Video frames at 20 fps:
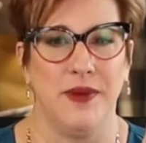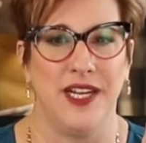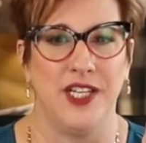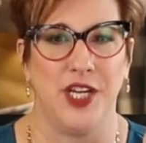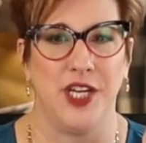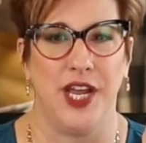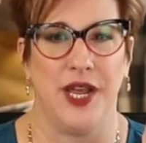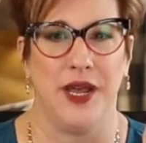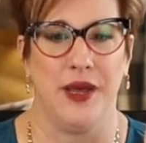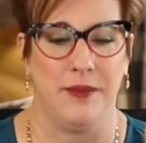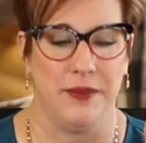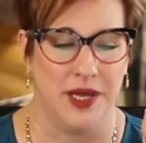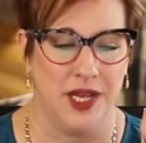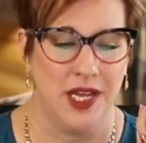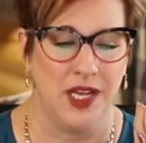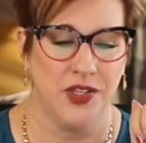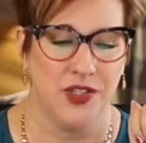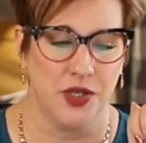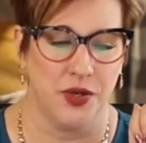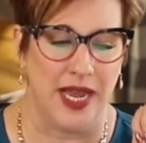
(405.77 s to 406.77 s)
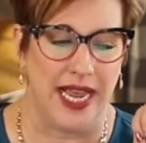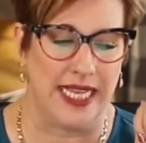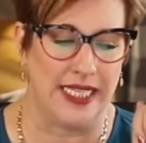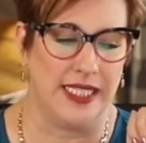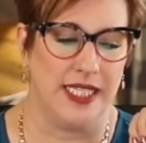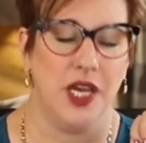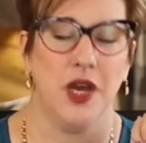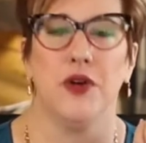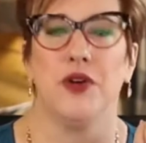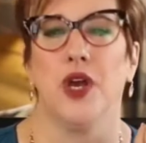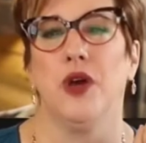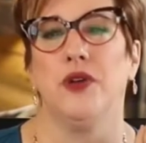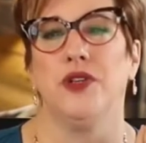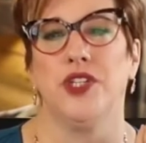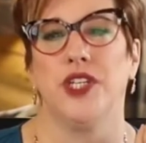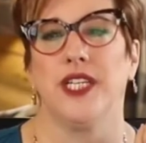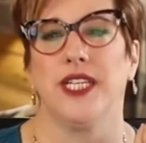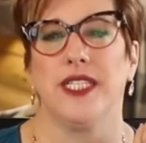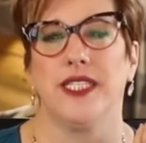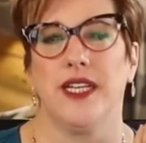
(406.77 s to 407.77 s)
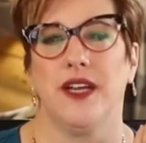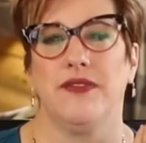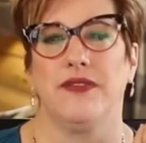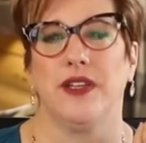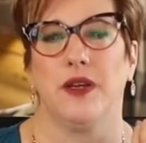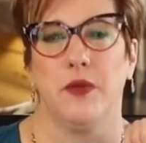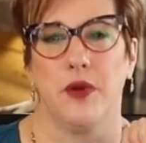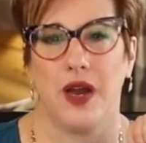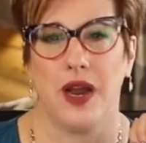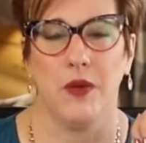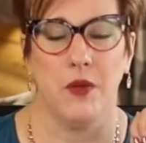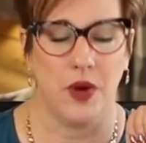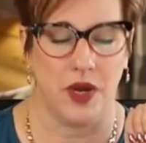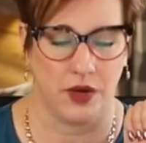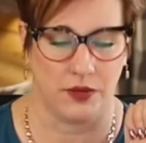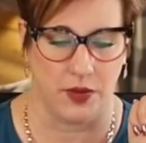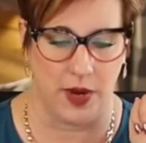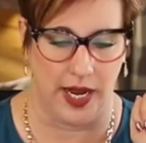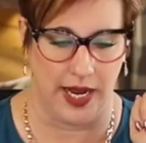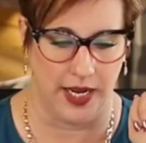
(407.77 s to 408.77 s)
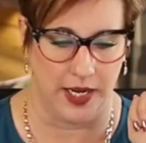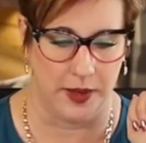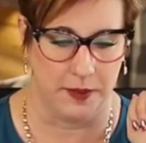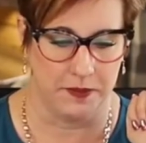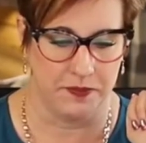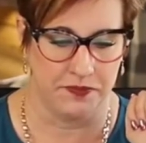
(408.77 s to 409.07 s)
That's my jam. So SEO coaching is definitely where I want to